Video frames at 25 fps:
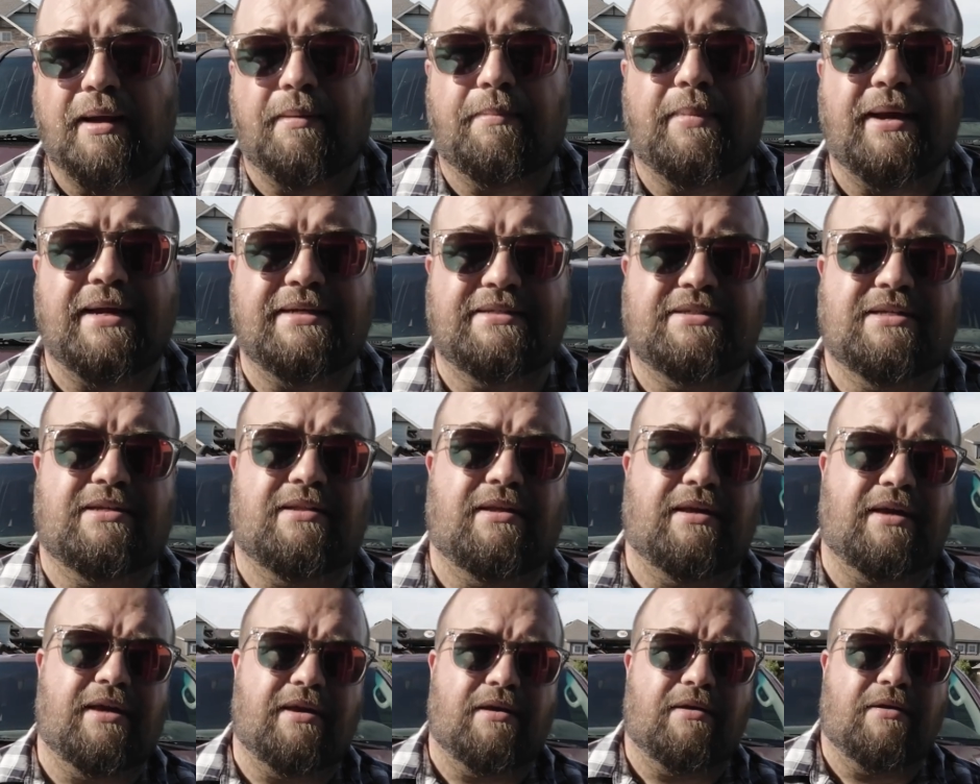
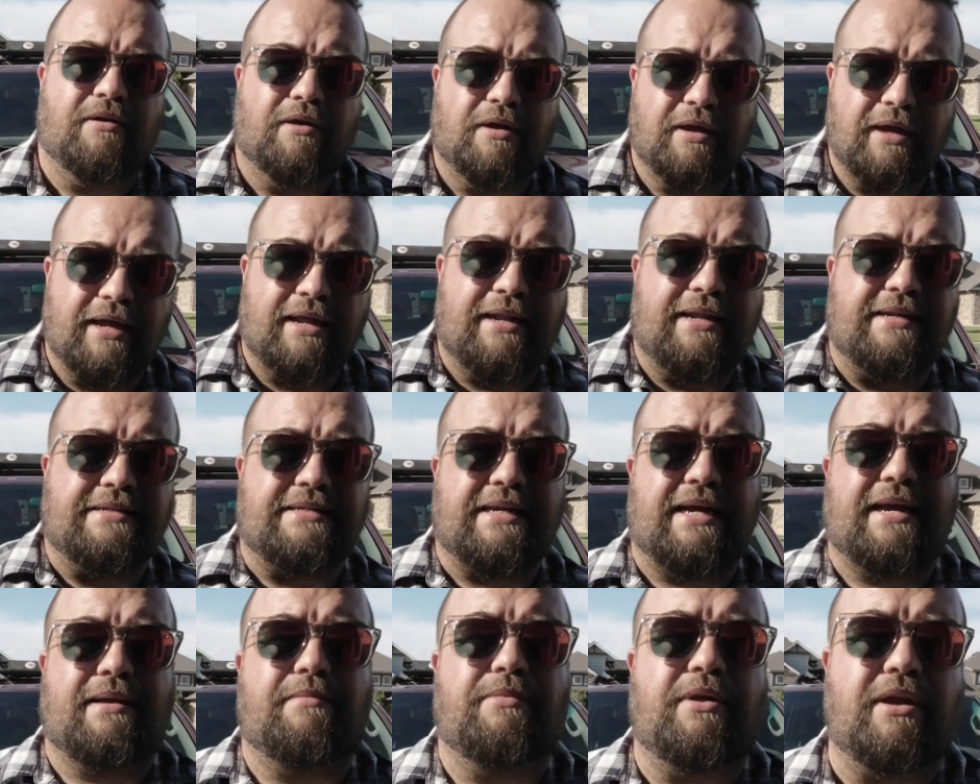Basically,
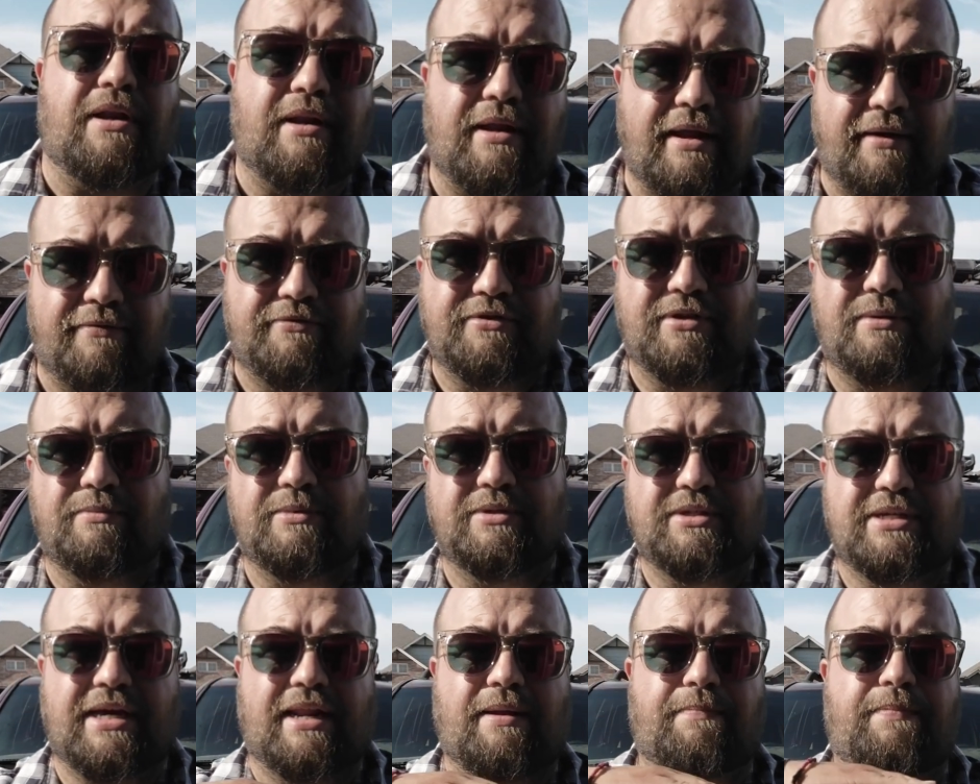anytime that if
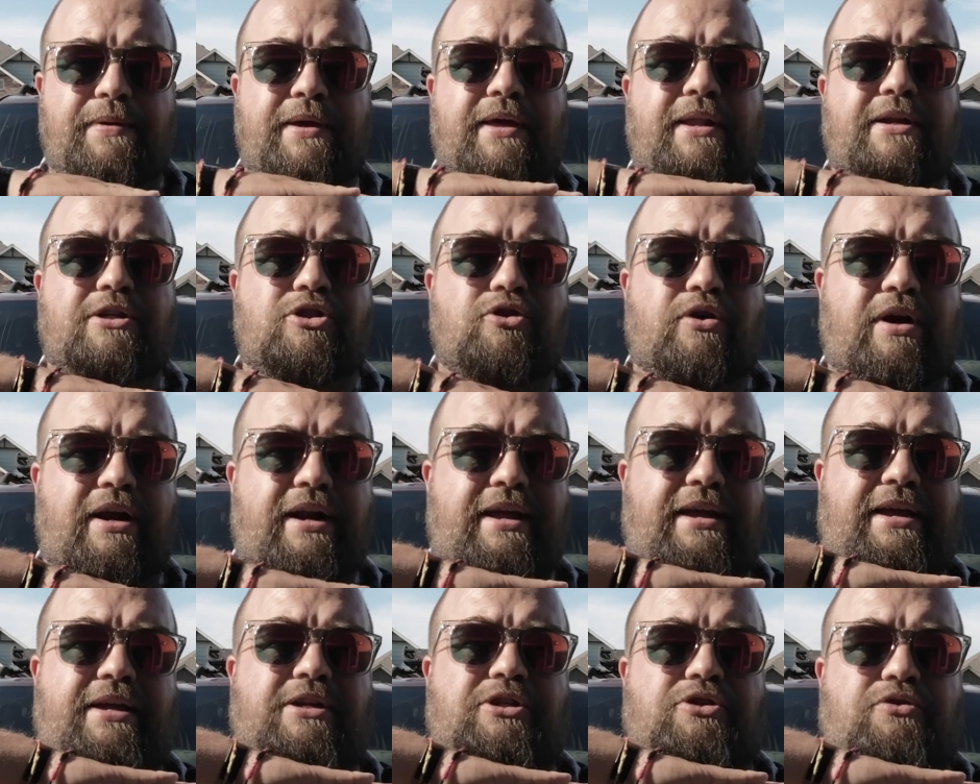someone's got a
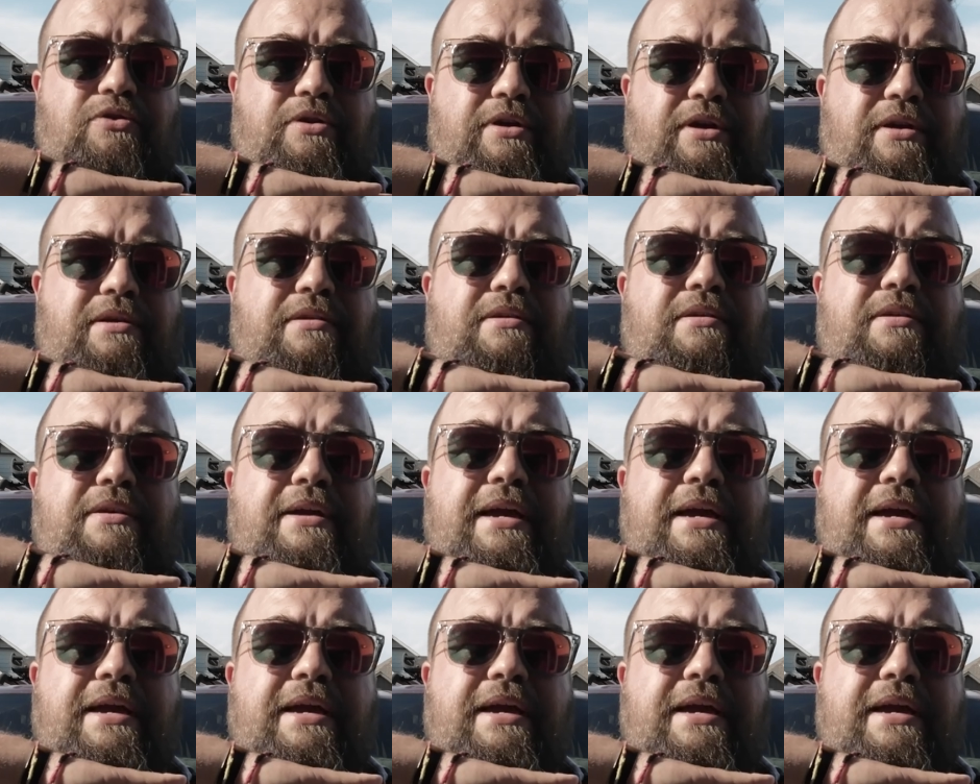penetrating injury